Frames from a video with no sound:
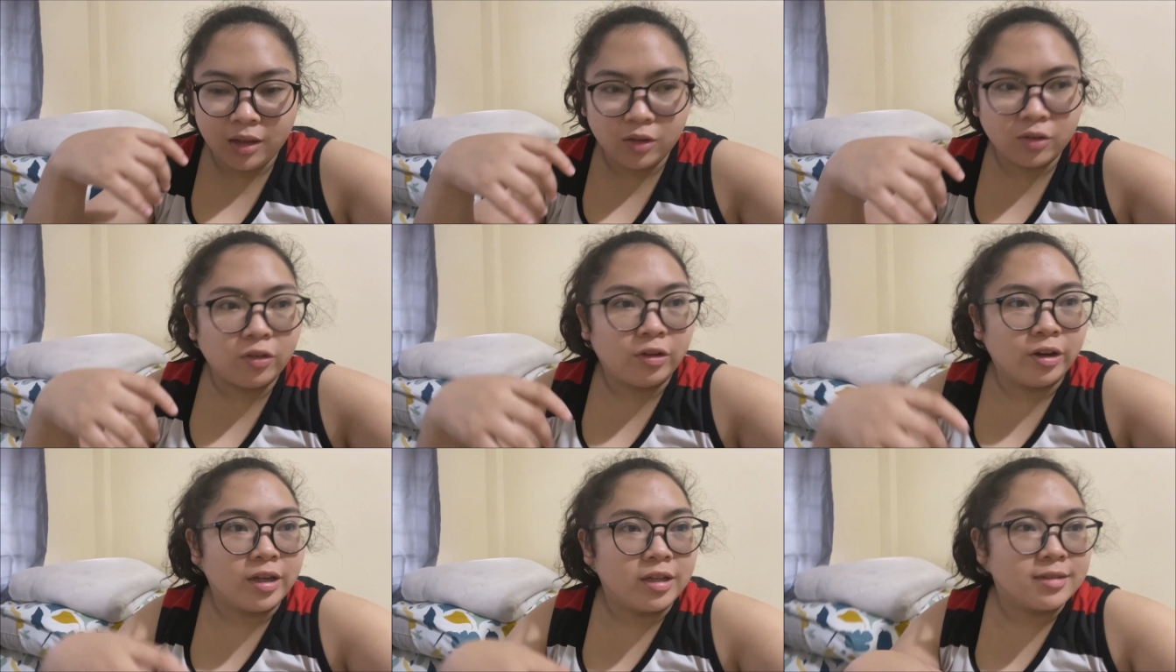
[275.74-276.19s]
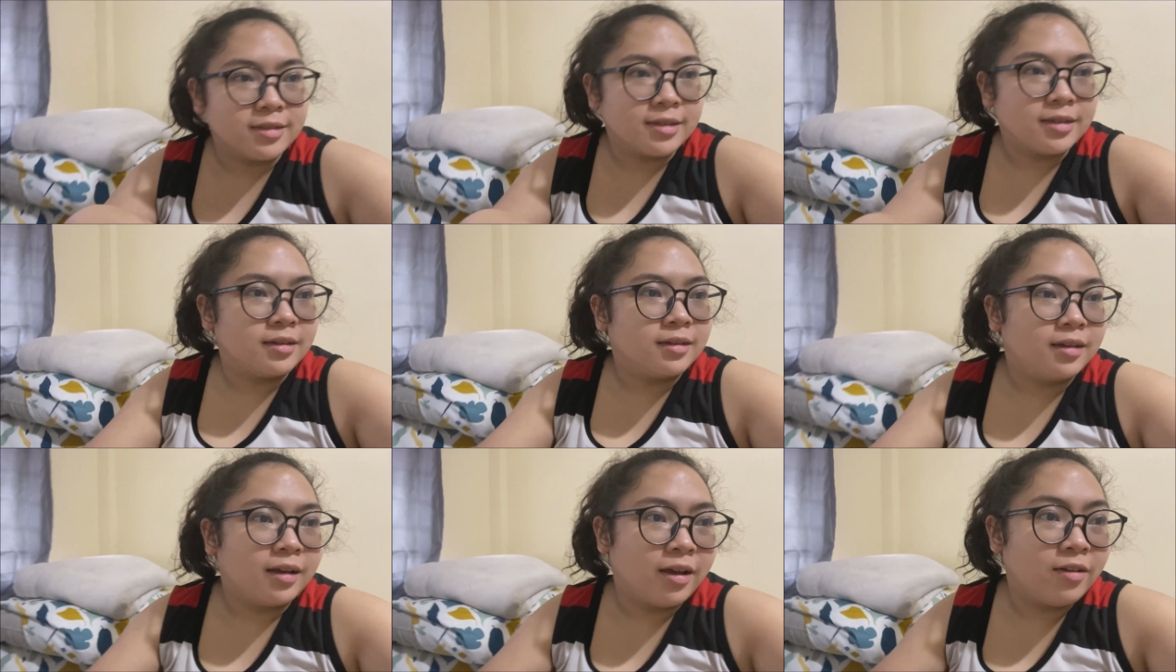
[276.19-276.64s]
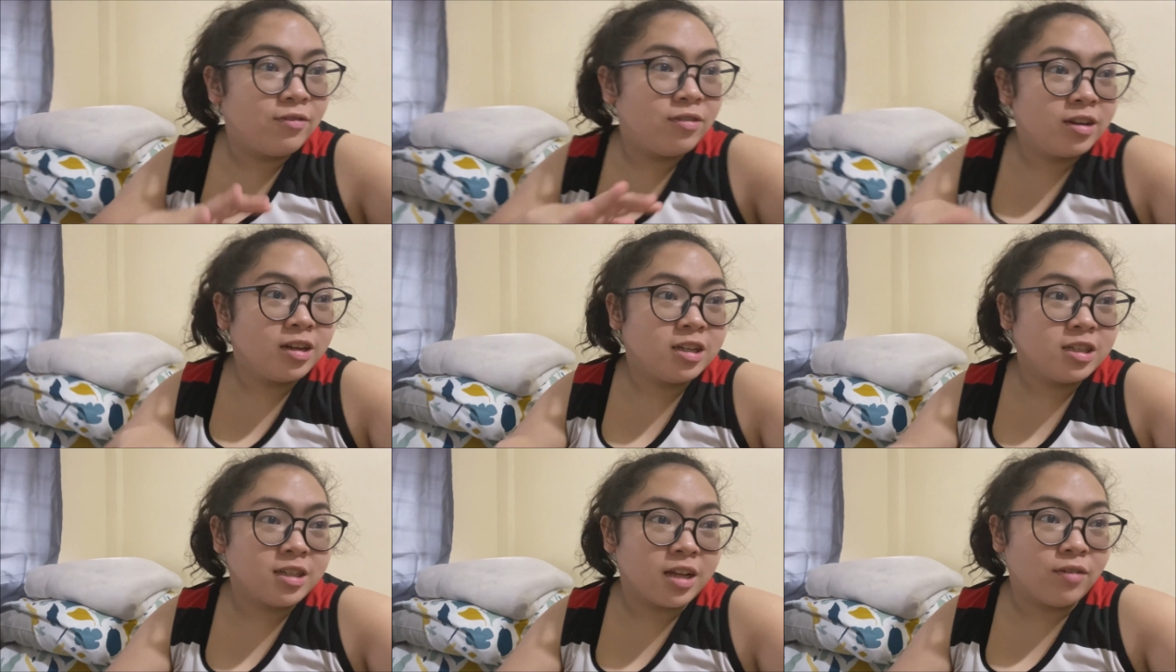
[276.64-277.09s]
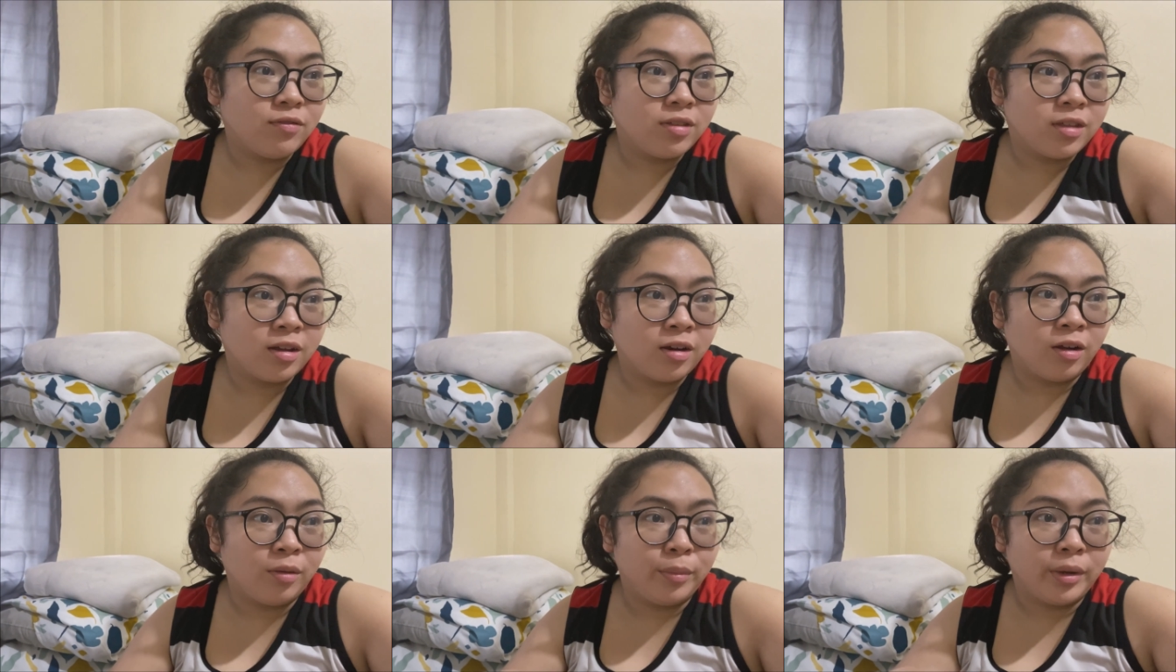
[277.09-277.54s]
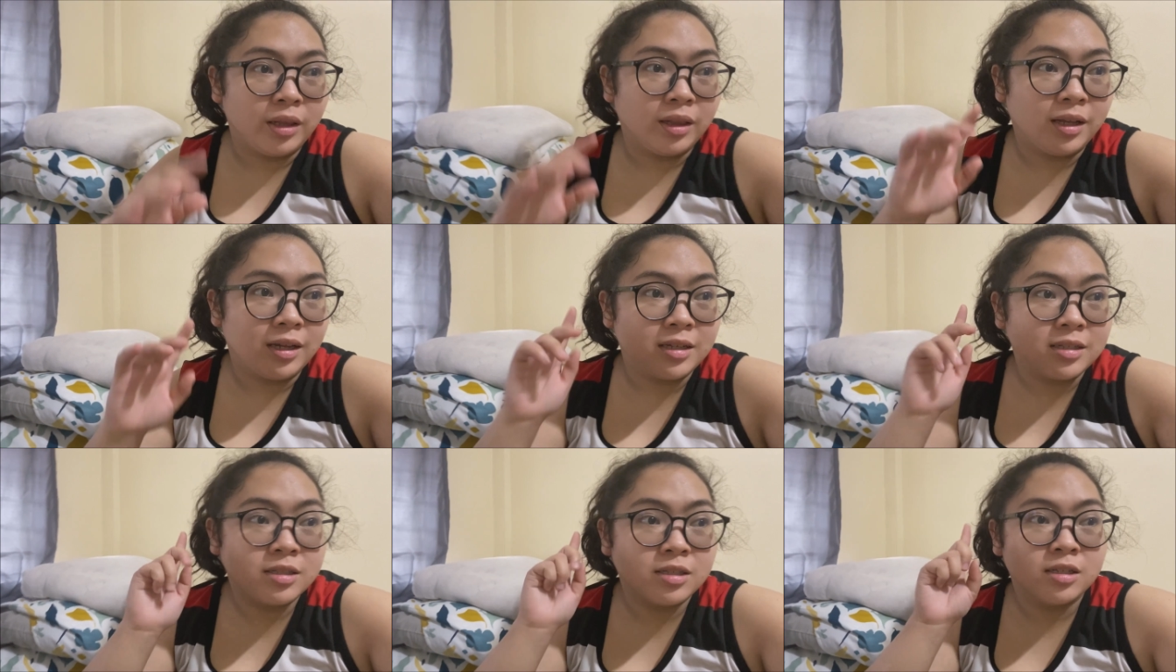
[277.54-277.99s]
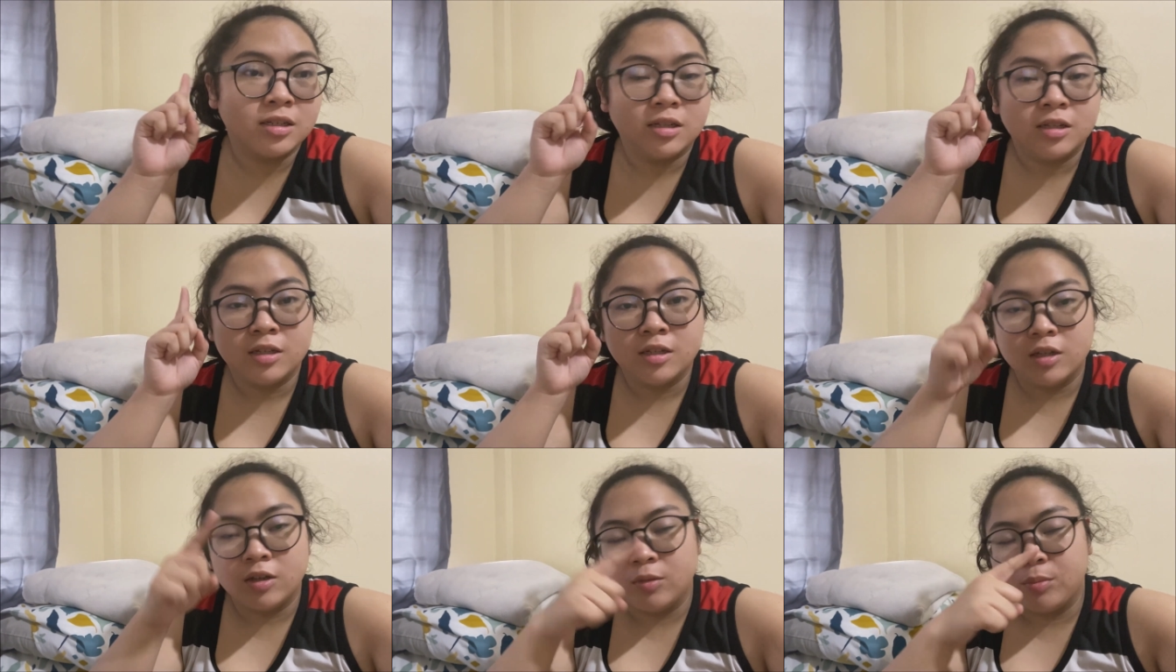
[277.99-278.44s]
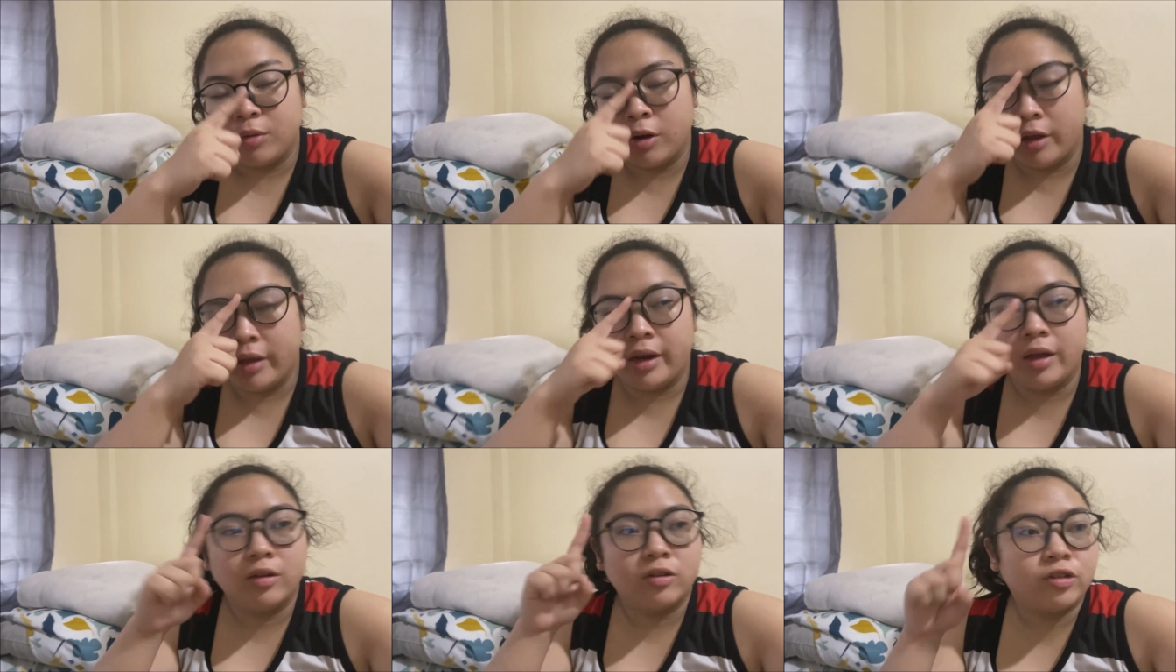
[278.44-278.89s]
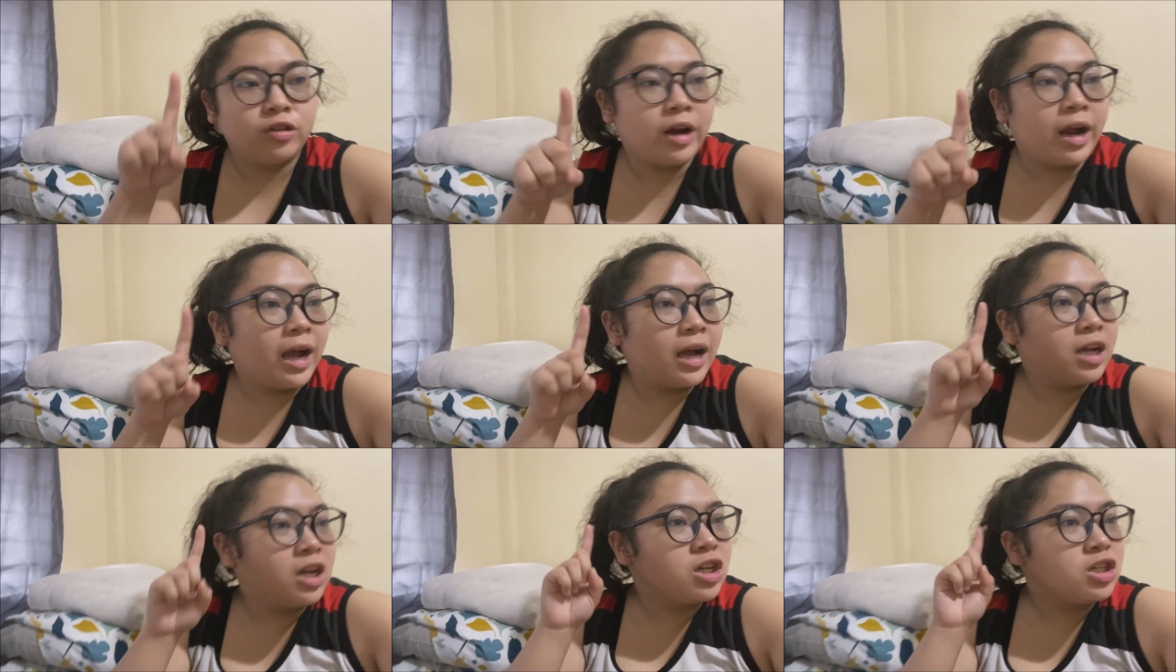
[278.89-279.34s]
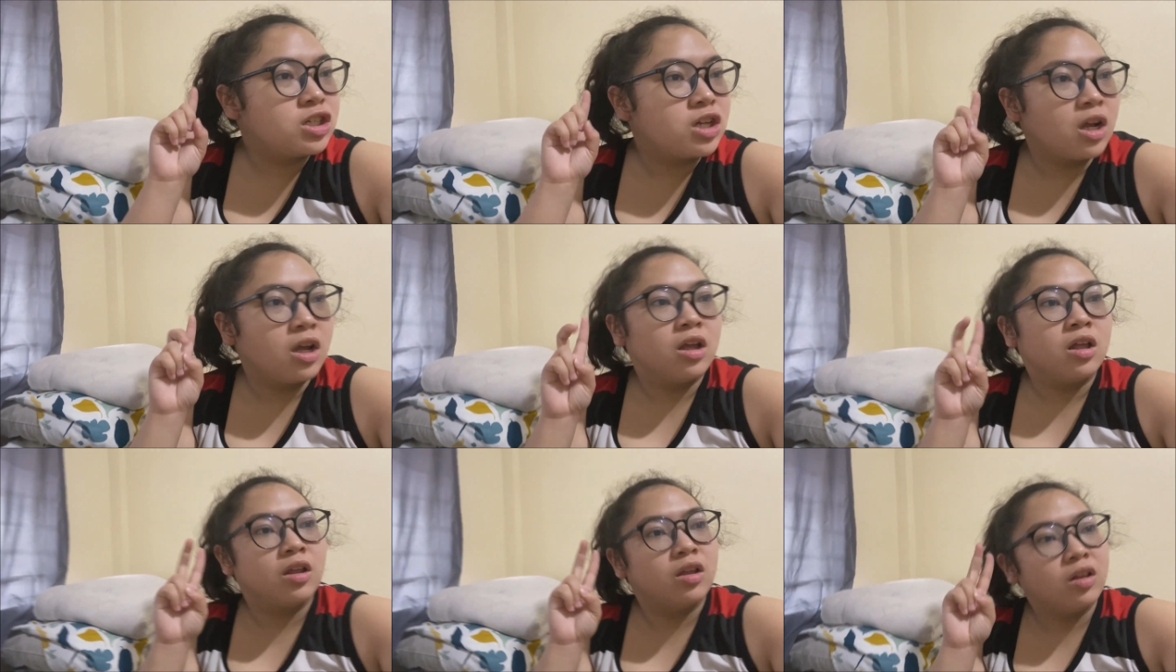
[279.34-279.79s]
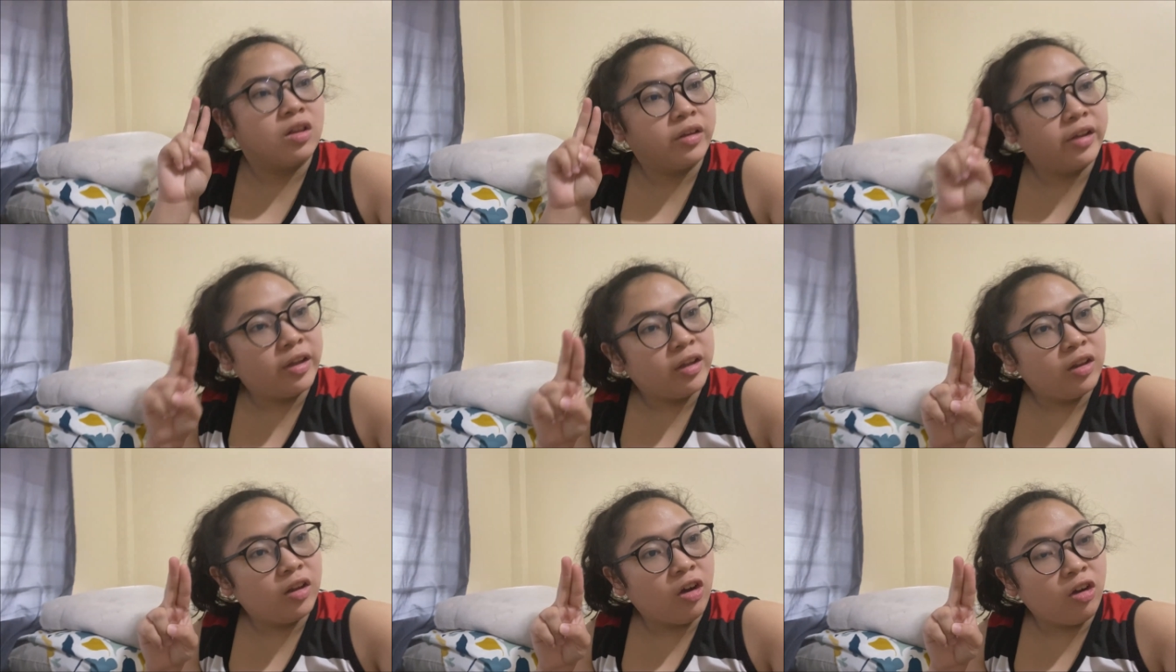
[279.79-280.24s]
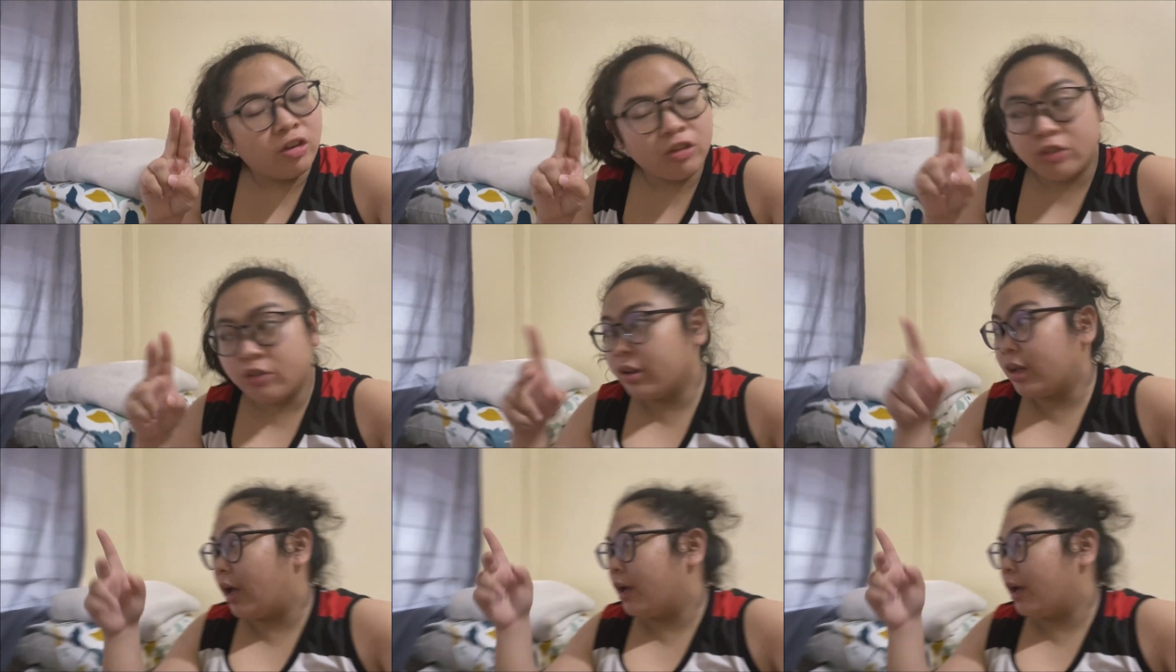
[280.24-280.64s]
look crazy. I finished everything on my list, brought out trash, did laundry.